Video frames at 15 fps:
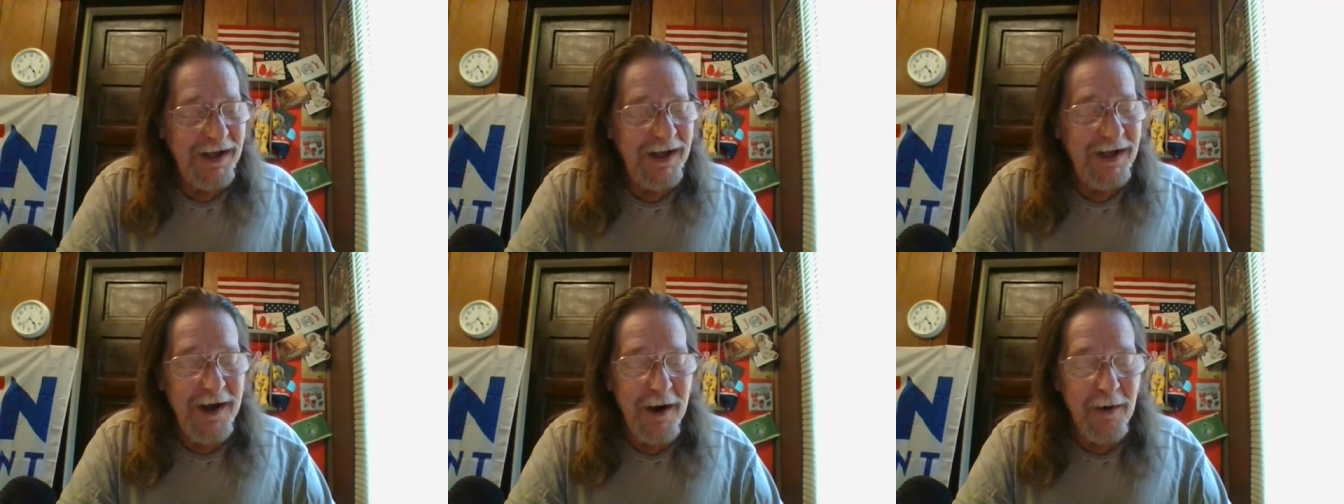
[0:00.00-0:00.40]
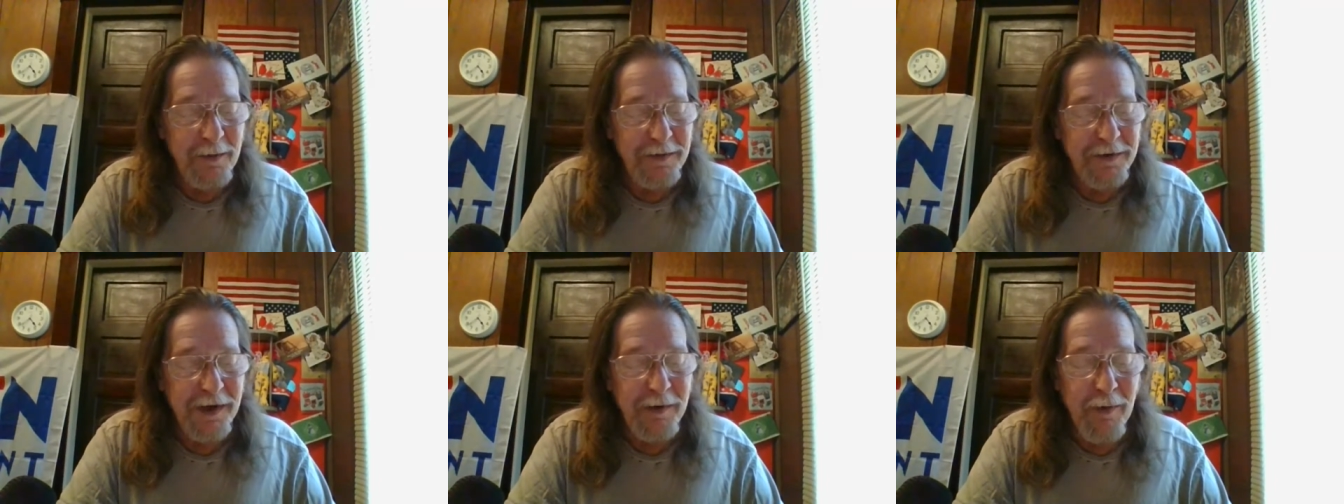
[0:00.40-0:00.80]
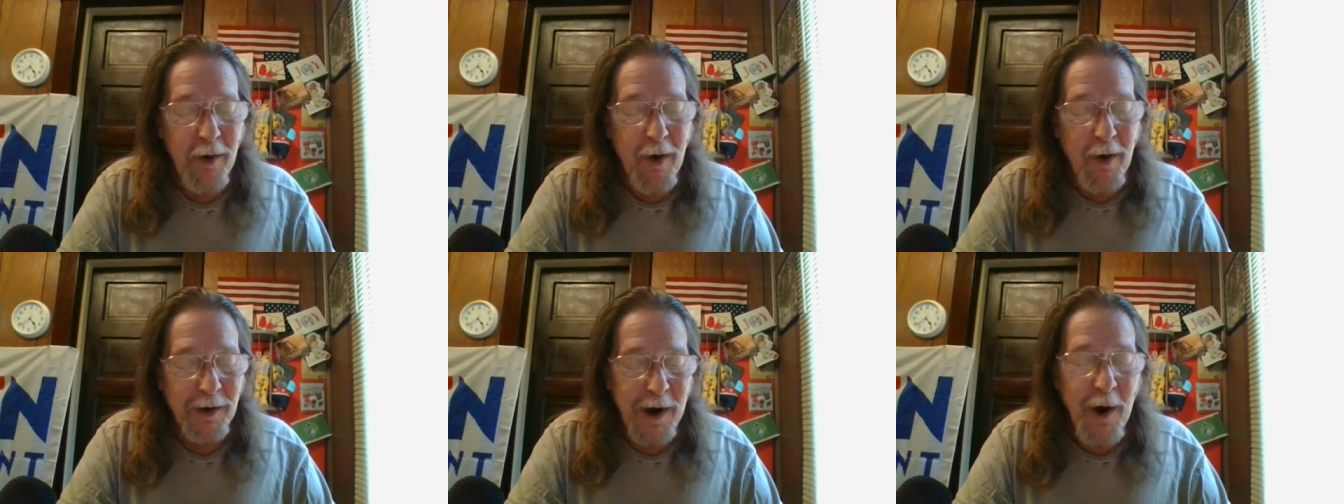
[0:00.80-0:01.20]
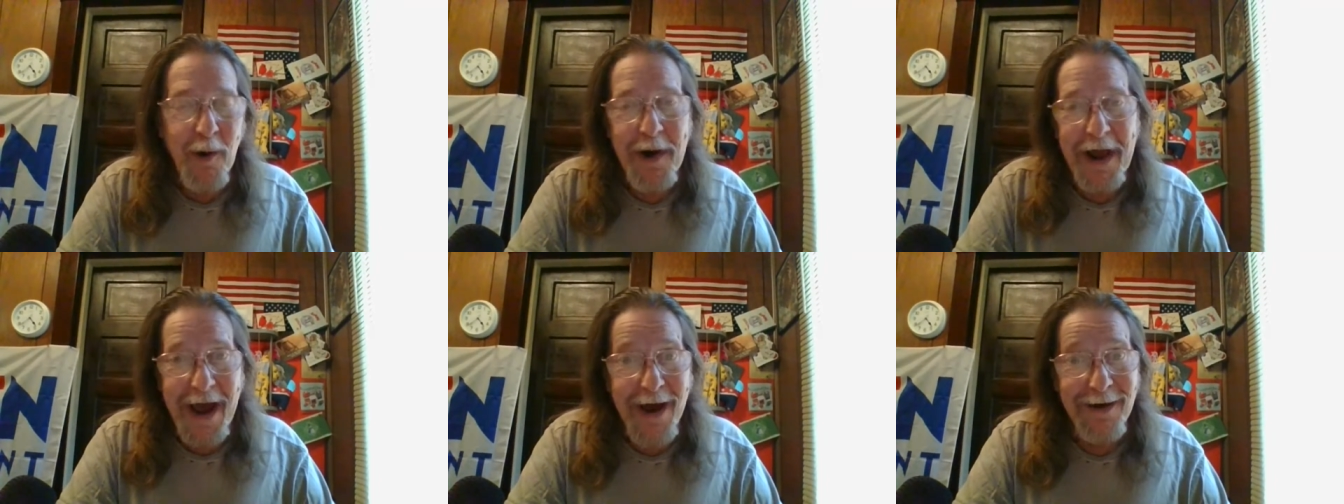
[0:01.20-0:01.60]
He hopes he won't go
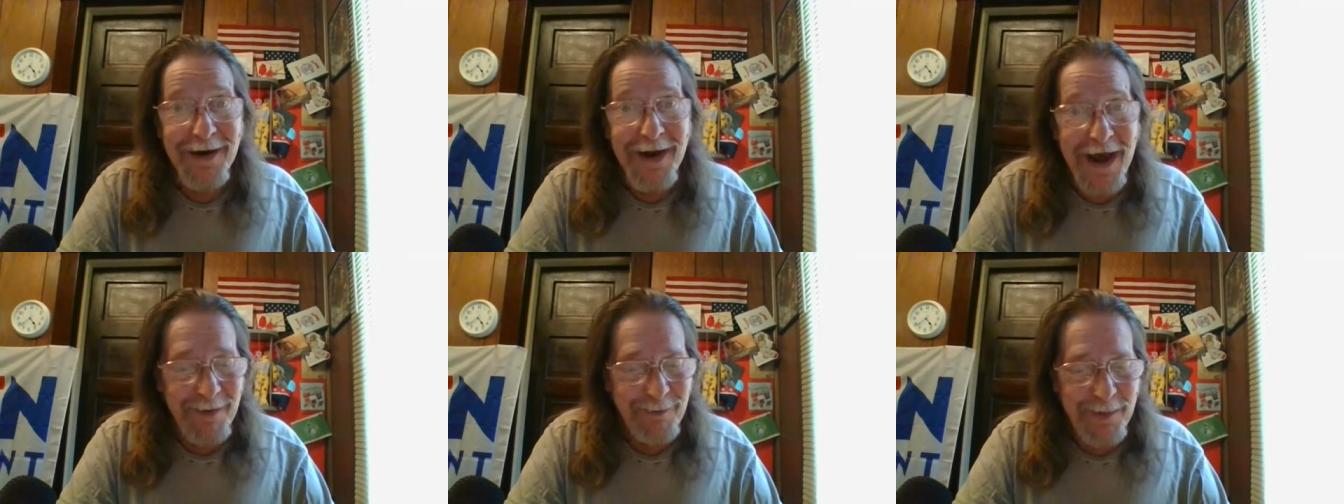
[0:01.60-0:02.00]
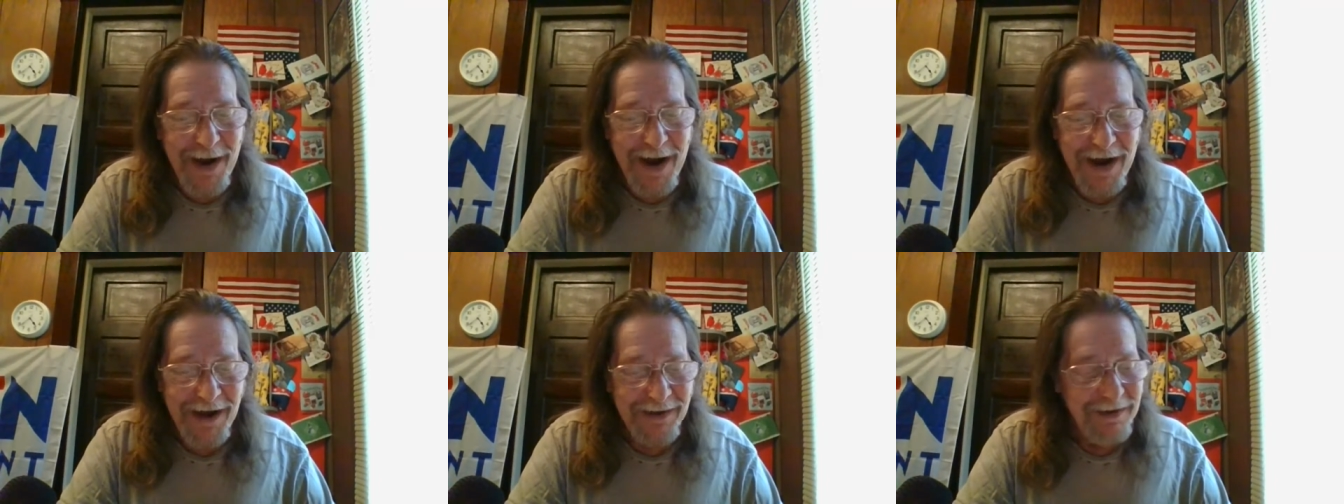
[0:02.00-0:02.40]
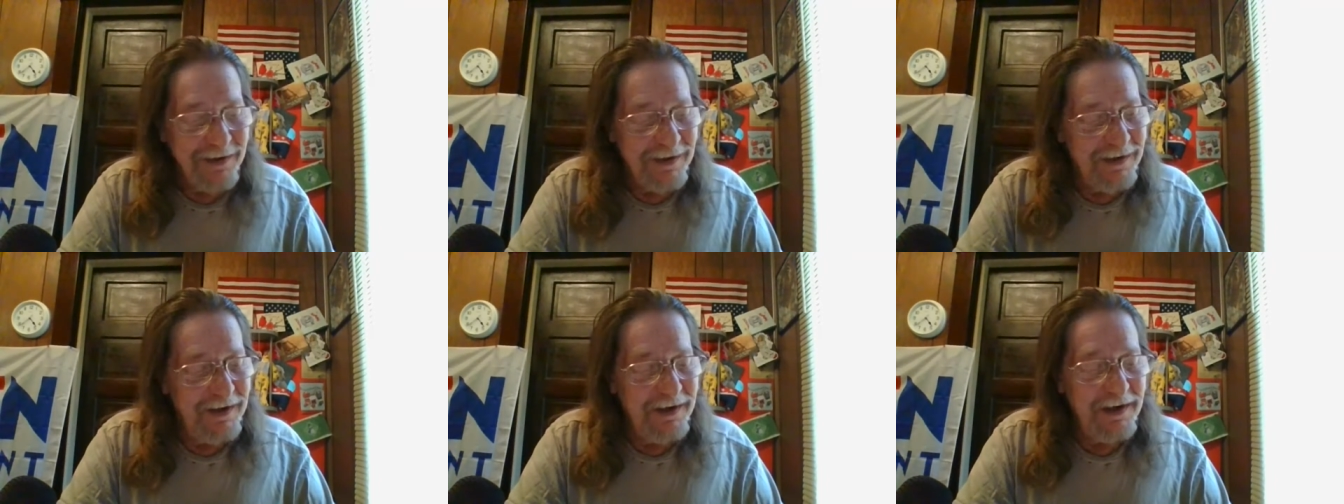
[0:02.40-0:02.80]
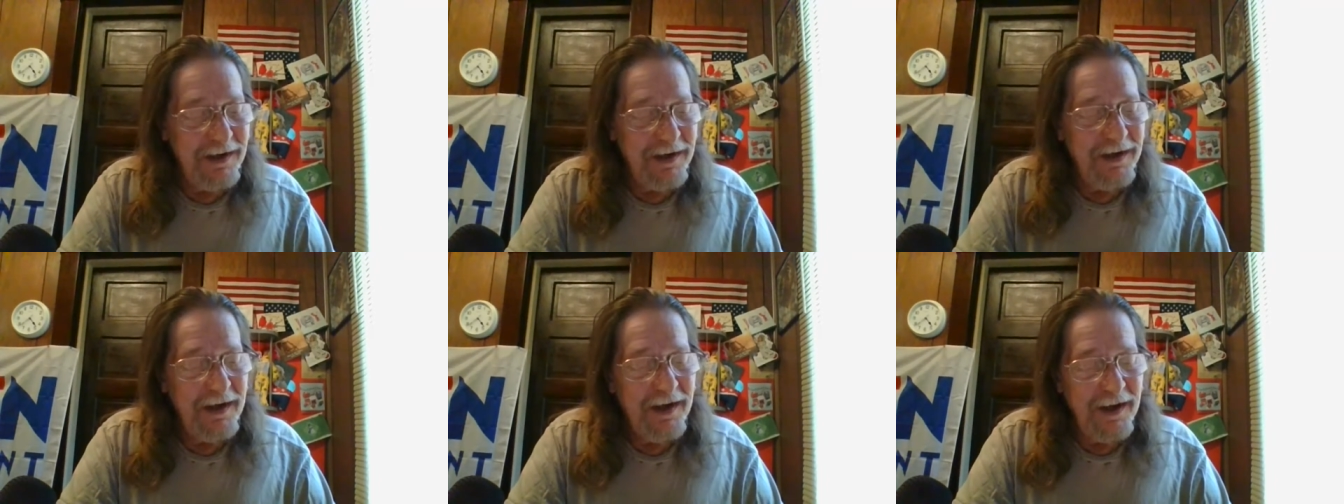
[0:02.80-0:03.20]
down that path.
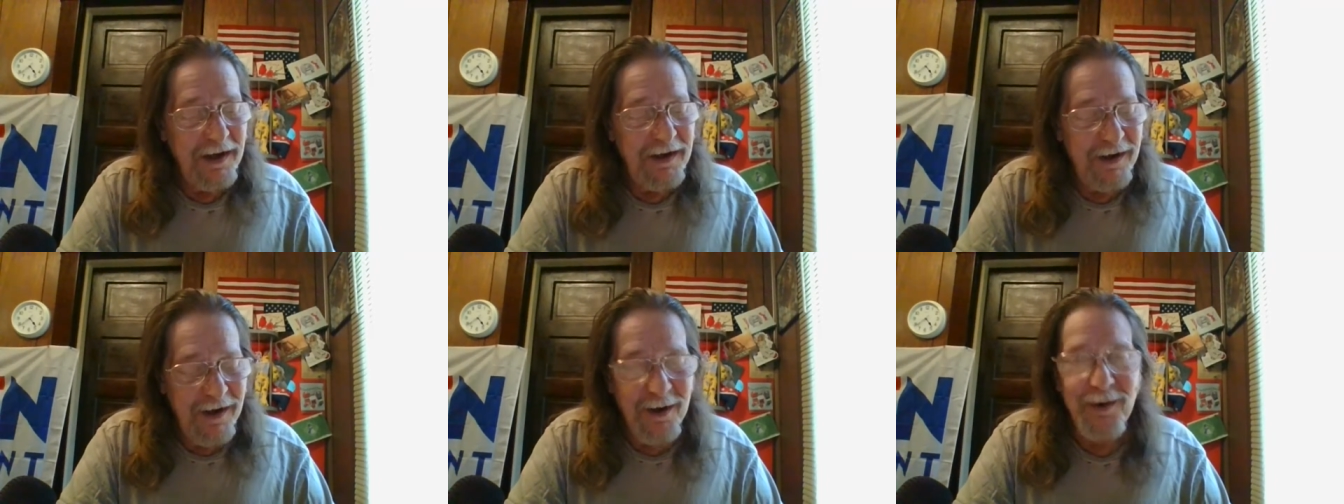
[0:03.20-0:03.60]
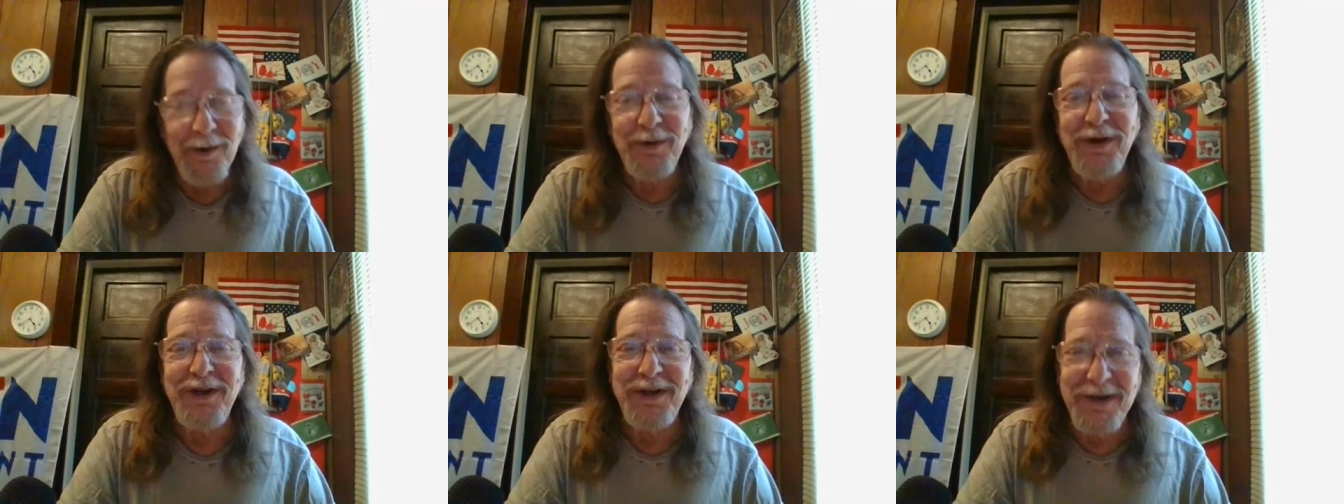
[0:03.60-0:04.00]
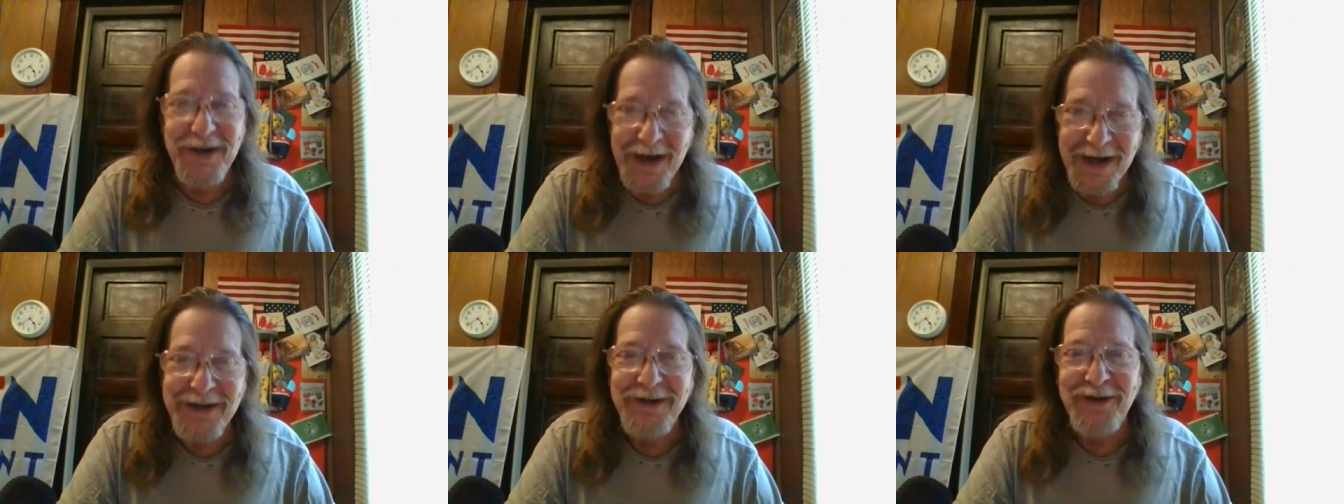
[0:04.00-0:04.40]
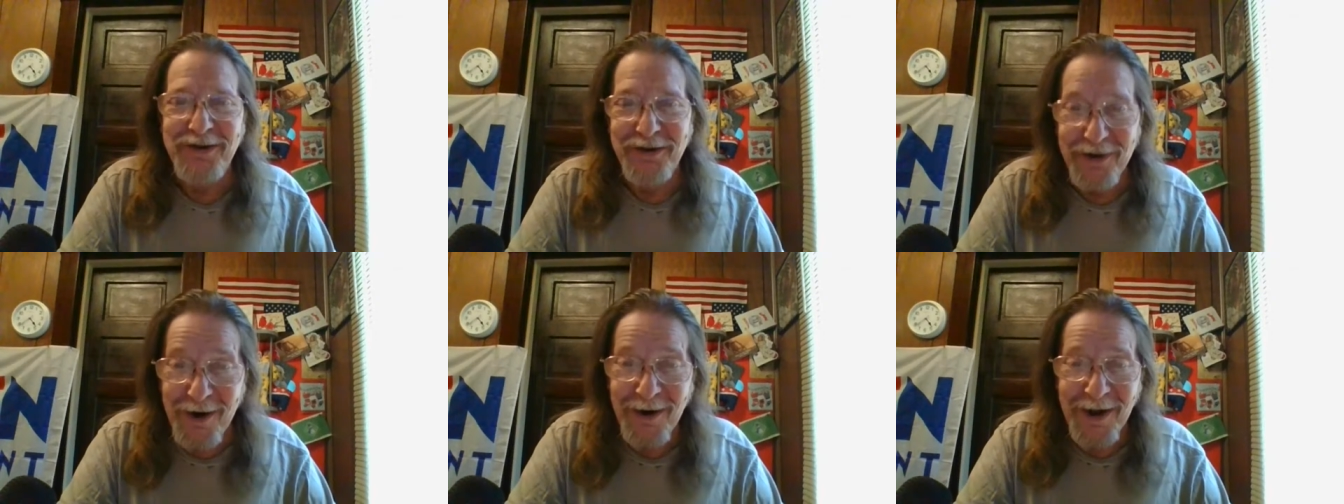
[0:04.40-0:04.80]
No shit,
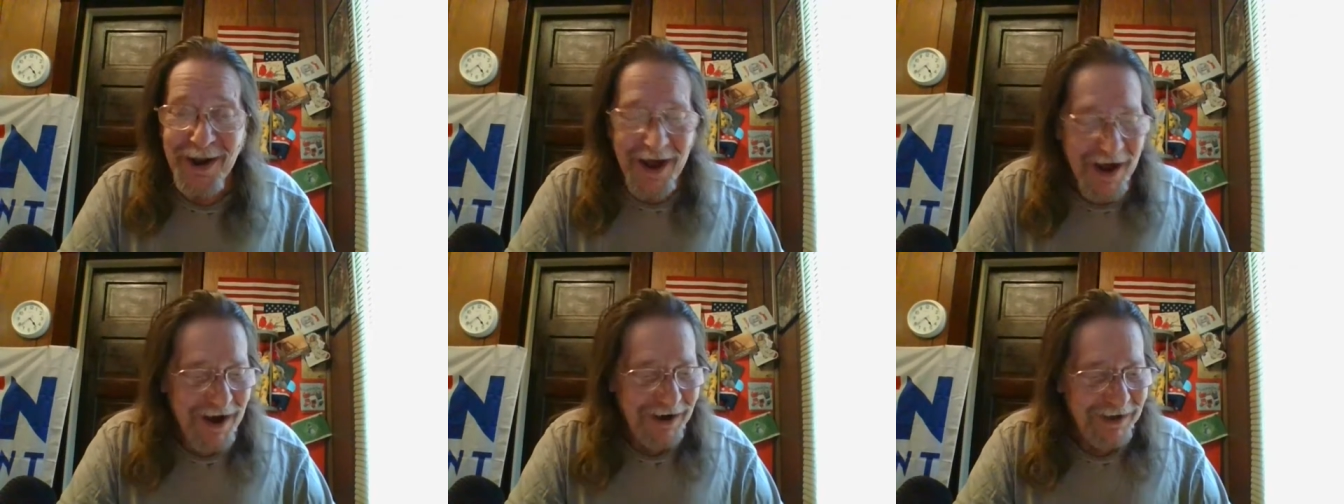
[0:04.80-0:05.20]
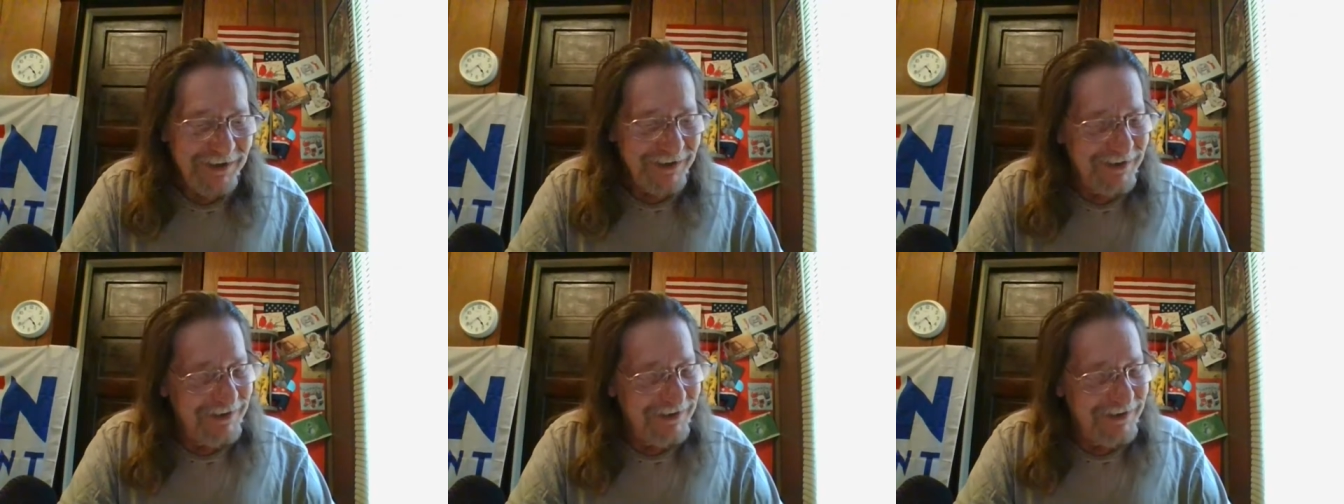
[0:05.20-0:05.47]
Sherlock.